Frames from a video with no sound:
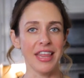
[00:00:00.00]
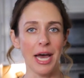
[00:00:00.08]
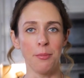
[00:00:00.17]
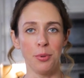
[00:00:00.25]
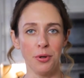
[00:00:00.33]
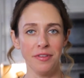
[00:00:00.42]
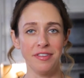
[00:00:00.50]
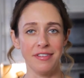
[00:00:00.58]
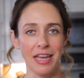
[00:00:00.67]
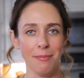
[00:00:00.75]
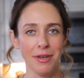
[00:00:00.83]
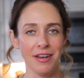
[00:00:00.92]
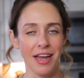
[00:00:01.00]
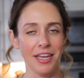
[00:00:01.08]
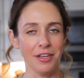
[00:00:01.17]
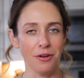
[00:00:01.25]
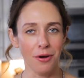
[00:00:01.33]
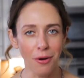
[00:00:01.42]
that bold statement, I
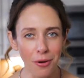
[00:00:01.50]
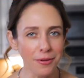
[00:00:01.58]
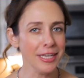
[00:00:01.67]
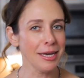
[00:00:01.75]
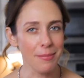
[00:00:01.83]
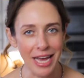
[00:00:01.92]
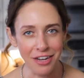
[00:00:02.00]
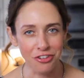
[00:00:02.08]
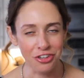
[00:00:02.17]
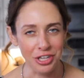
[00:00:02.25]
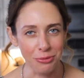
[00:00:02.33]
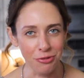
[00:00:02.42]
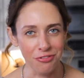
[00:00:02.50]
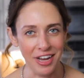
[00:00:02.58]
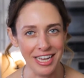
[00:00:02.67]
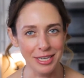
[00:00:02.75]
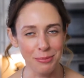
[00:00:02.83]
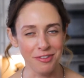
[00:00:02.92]
can only imagine he will
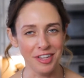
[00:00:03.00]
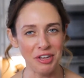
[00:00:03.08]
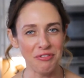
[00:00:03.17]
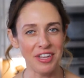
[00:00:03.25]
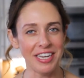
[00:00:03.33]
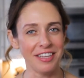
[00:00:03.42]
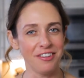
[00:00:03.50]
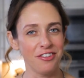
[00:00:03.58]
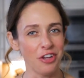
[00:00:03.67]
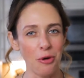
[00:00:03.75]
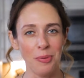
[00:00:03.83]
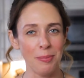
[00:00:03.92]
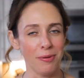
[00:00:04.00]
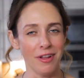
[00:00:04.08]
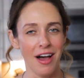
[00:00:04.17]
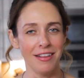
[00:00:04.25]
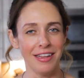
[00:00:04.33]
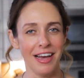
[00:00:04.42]
find himself in a soapy
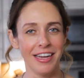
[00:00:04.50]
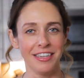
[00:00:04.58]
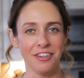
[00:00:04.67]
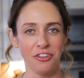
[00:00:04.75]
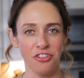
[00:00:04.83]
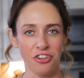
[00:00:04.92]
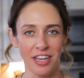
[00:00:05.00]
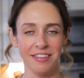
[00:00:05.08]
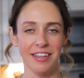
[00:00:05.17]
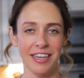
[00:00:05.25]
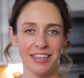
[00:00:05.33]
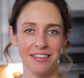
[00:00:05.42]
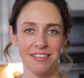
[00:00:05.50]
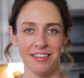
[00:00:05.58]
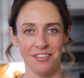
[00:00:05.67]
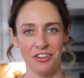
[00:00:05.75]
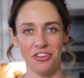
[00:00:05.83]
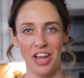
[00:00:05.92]
plotline just like his
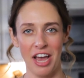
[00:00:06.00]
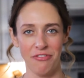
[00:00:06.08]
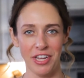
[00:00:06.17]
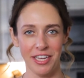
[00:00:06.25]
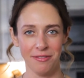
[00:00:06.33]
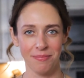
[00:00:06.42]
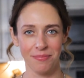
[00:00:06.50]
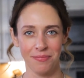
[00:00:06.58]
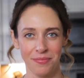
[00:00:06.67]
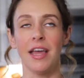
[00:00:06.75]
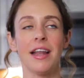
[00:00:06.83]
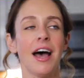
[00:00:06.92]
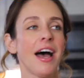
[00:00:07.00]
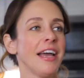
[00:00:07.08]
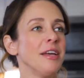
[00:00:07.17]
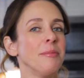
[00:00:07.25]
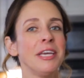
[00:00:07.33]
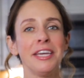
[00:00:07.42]
sister Daphne. And I
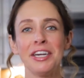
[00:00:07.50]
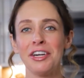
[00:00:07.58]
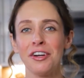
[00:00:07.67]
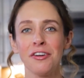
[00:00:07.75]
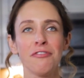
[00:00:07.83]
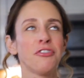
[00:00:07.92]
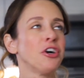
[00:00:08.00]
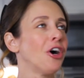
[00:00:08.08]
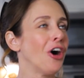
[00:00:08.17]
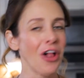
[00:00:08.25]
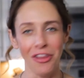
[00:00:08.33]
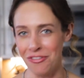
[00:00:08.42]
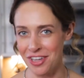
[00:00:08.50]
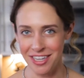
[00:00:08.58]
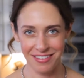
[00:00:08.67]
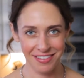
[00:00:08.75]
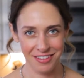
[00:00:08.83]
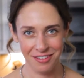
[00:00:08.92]
am here for all of
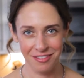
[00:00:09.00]
it.